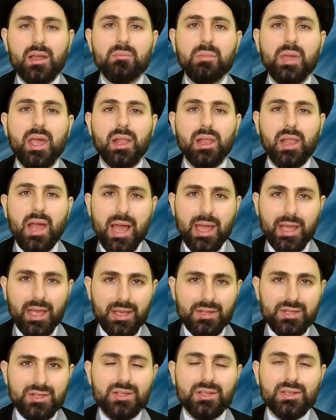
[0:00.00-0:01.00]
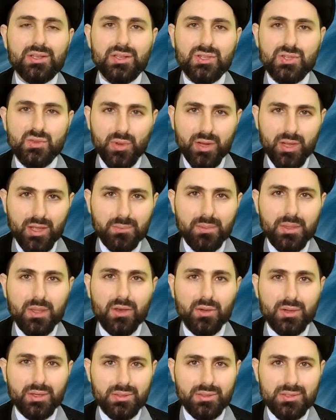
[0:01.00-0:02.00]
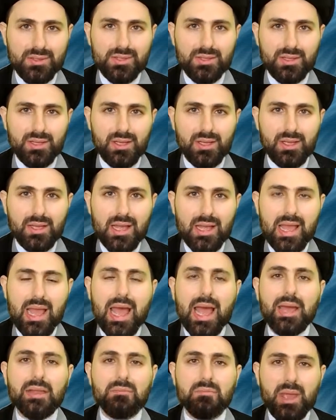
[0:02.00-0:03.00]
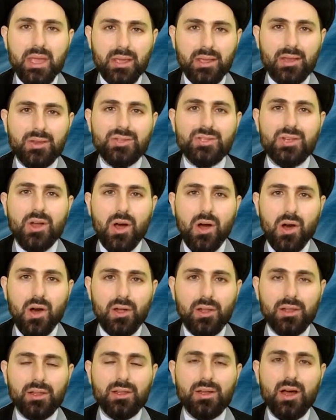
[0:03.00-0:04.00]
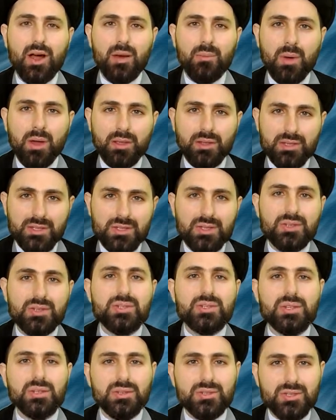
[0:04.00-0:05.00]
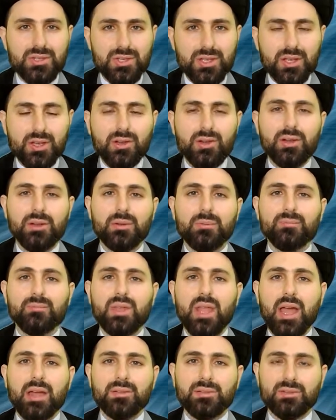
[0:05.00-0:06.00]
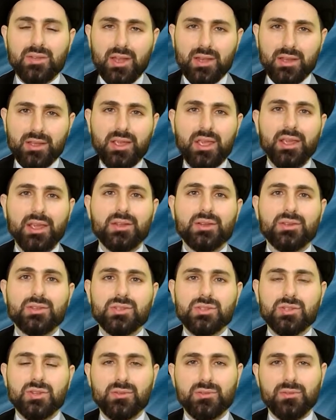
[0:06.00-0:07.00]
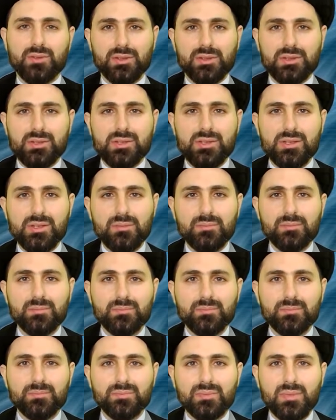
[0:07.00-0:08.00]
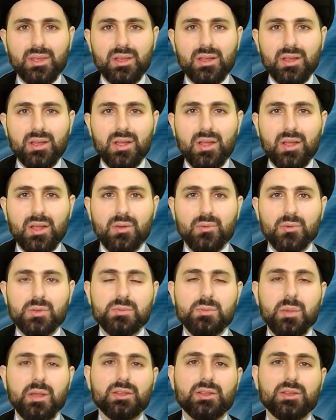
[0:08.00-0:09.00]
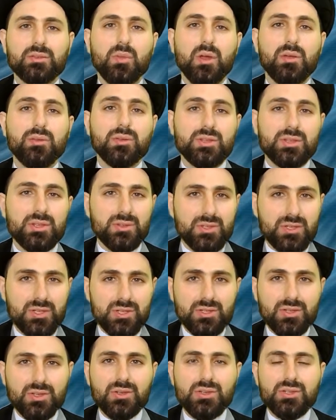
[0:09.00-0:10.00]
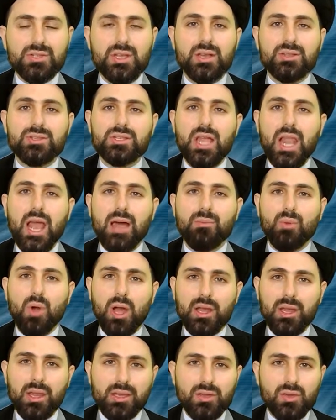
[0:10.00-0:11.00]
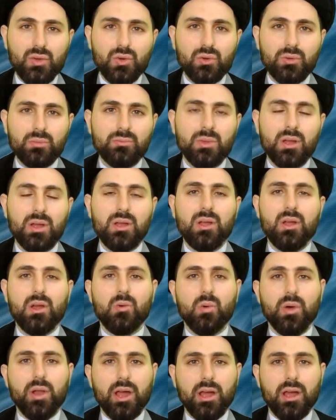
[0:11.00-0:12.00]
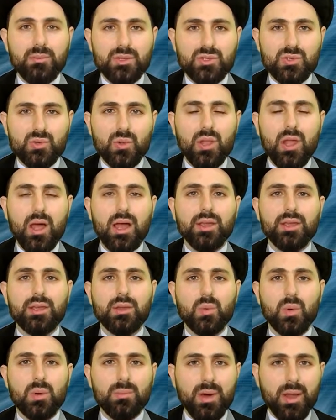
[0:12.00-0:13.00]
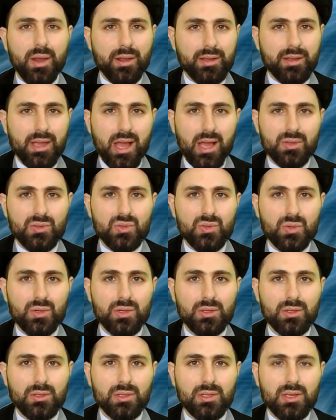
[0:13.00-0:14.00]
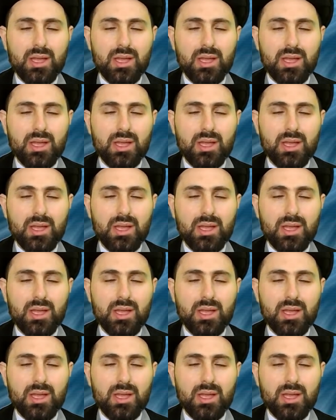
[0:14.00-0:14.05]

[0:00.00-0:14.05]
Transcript: May Allah hasten his reappearance and make us all amongst his sincere and dedicated servants. Respected brothers and sisters, Assalamu alaikum wa rahmatullahi wa barakatuh.